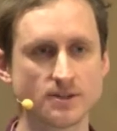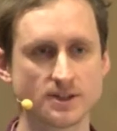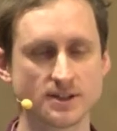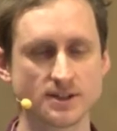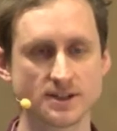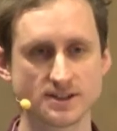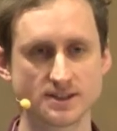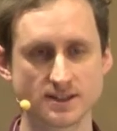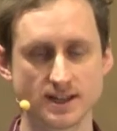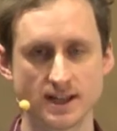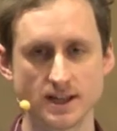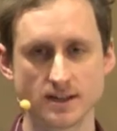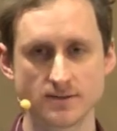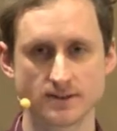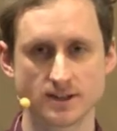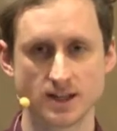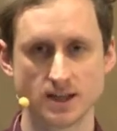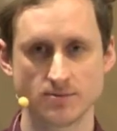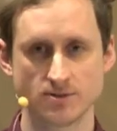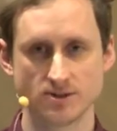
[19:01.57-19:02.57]
to this kind of
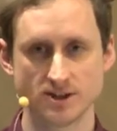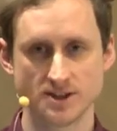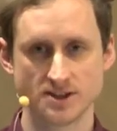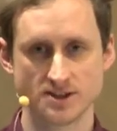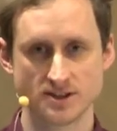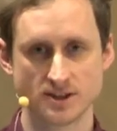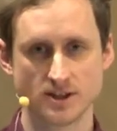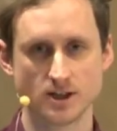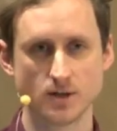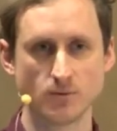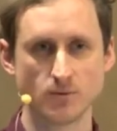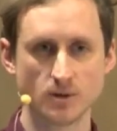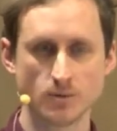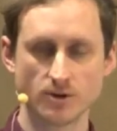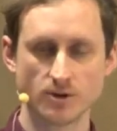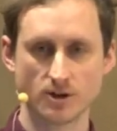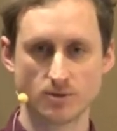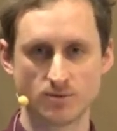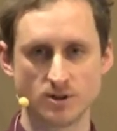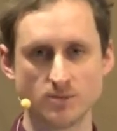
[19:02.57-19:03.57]
collaboration, and we
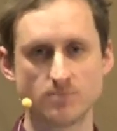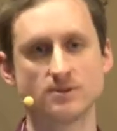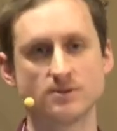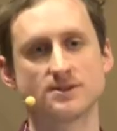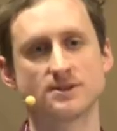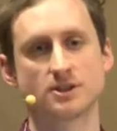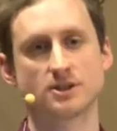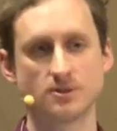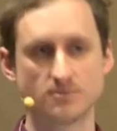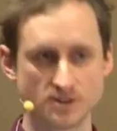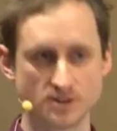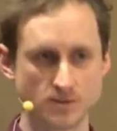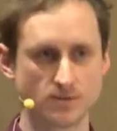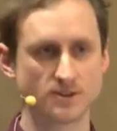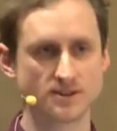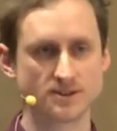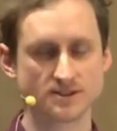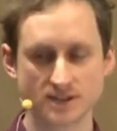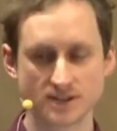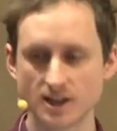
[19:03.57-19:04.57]
wanted people to come to
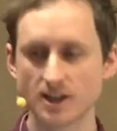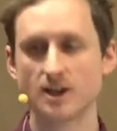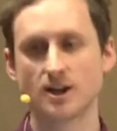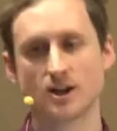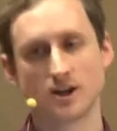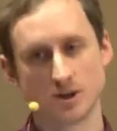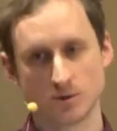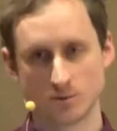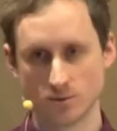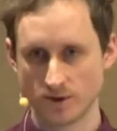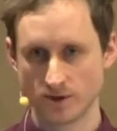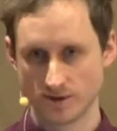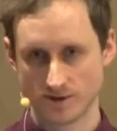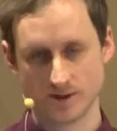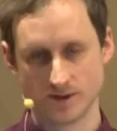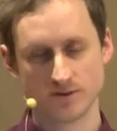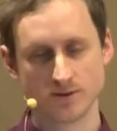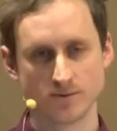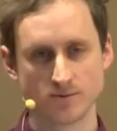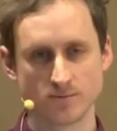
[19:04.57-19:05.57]
us with
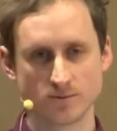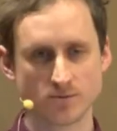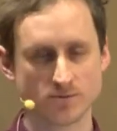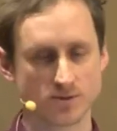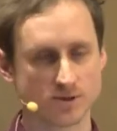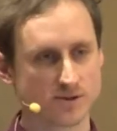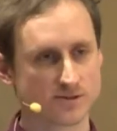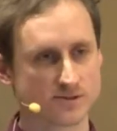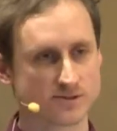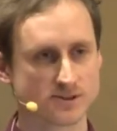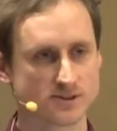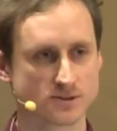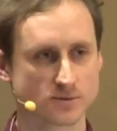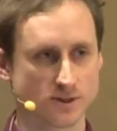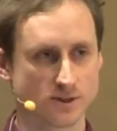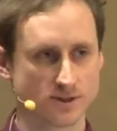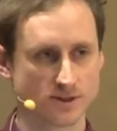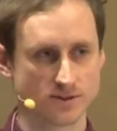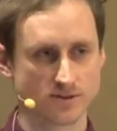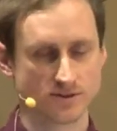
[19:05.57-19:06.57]
their own proposals,
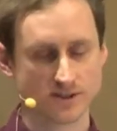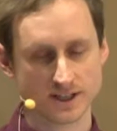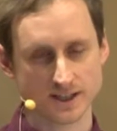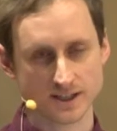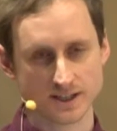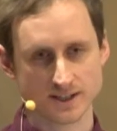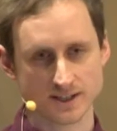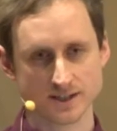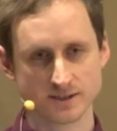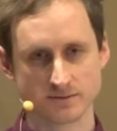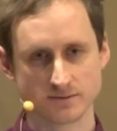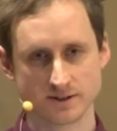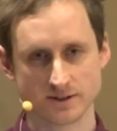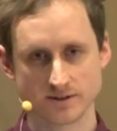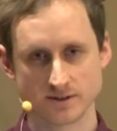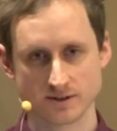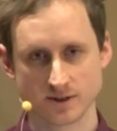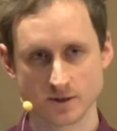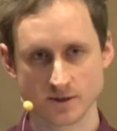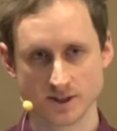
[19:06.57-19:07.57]
with their own ideas, with their
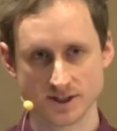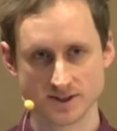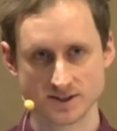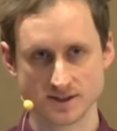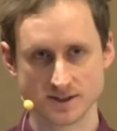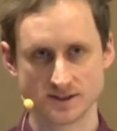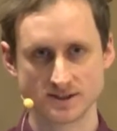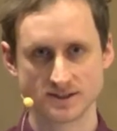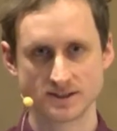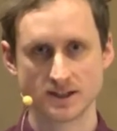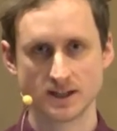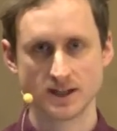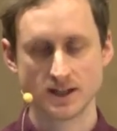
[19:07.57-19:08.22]
own questions.